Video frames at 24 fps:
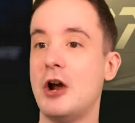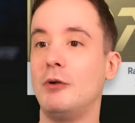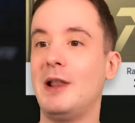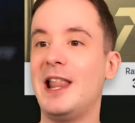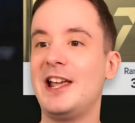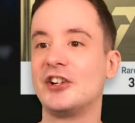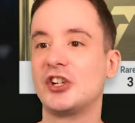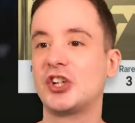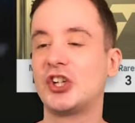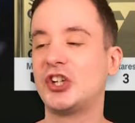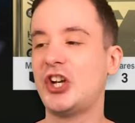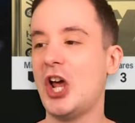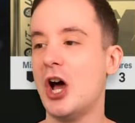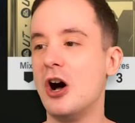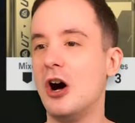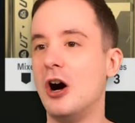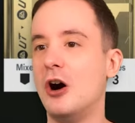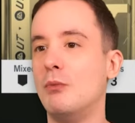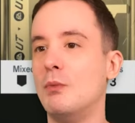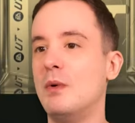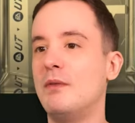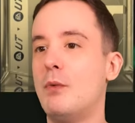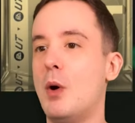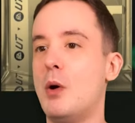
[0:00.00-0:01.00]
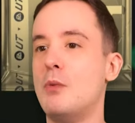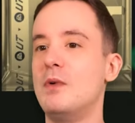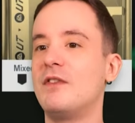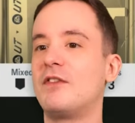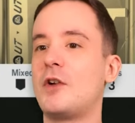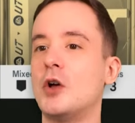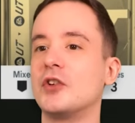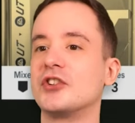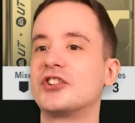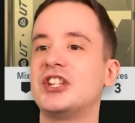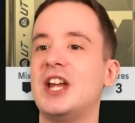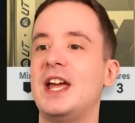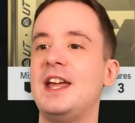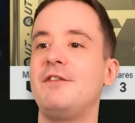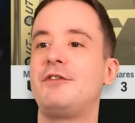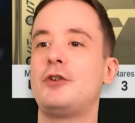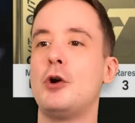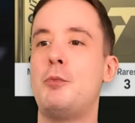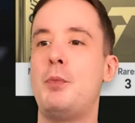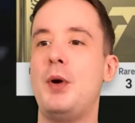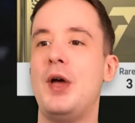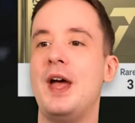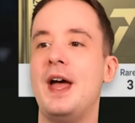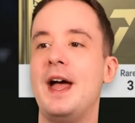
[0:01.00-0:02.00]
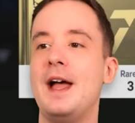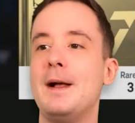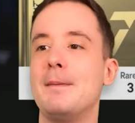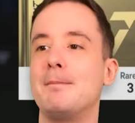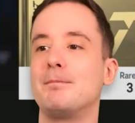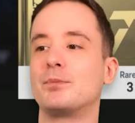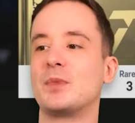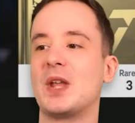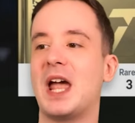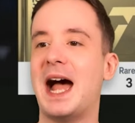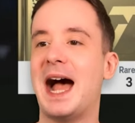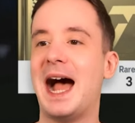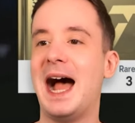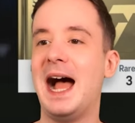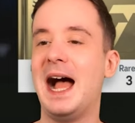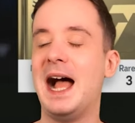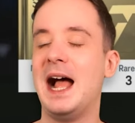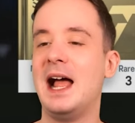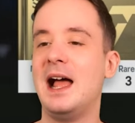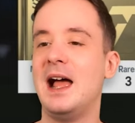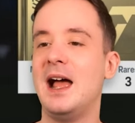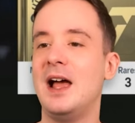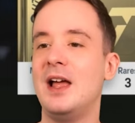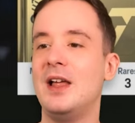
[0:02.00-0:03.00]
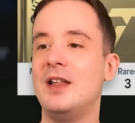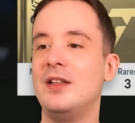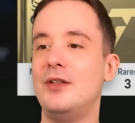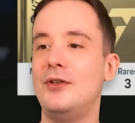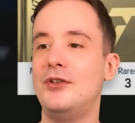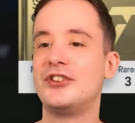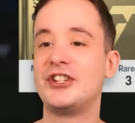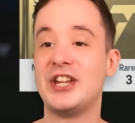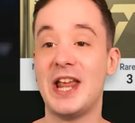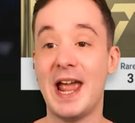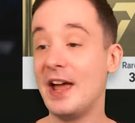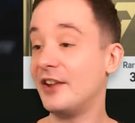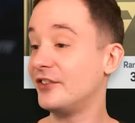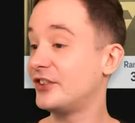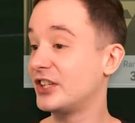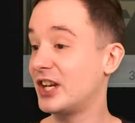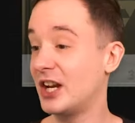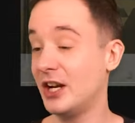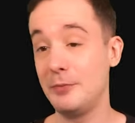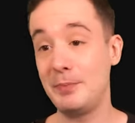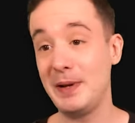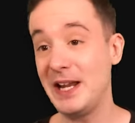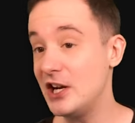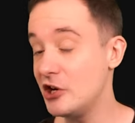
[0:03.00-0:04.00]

let's start with what we've got saved up here. And yeah, it's going to be